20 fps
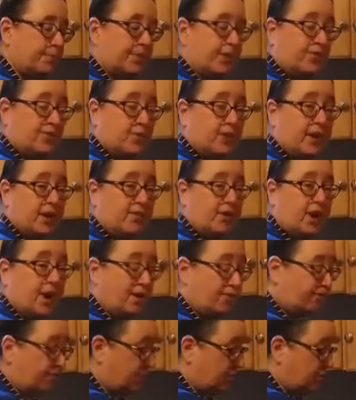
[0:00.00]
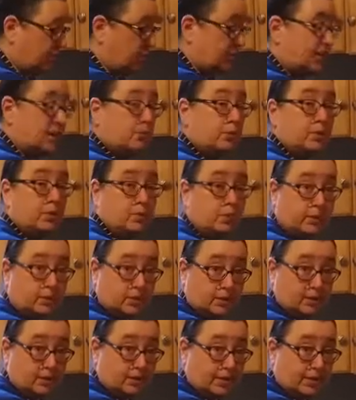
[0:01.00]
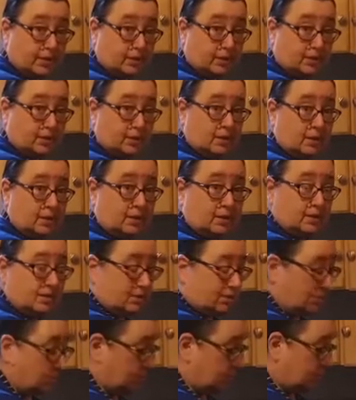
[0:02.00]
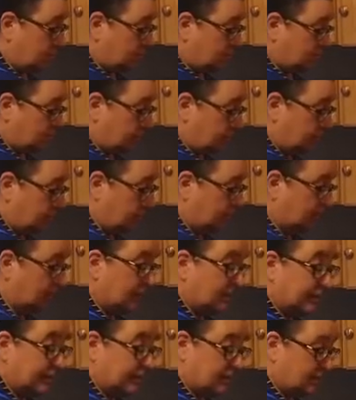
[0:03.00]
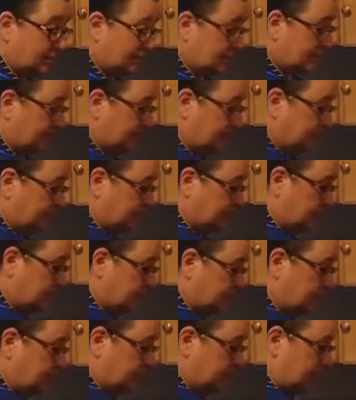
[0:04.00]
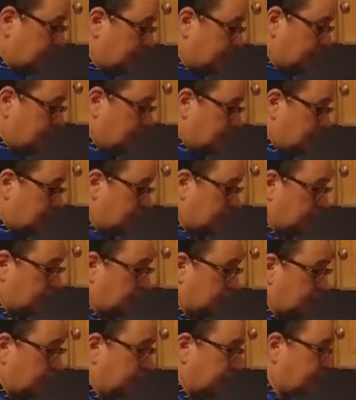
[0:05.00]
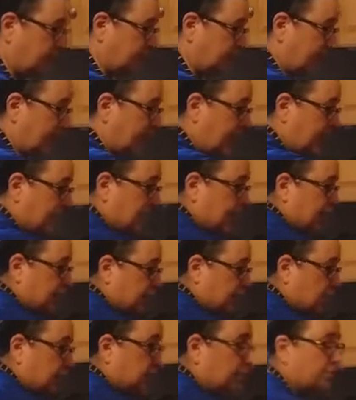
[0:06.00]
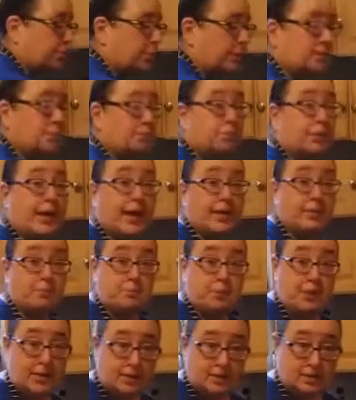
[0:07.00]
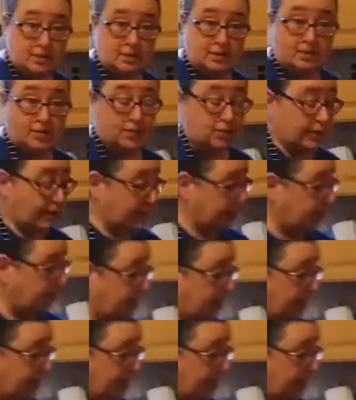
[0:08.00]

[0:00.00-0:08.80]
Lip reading: if you have hot food, it will wilt the salad. So don't do that. Wilt the lettuce. Don't do that. A little bit of that. You can put in black beans if you like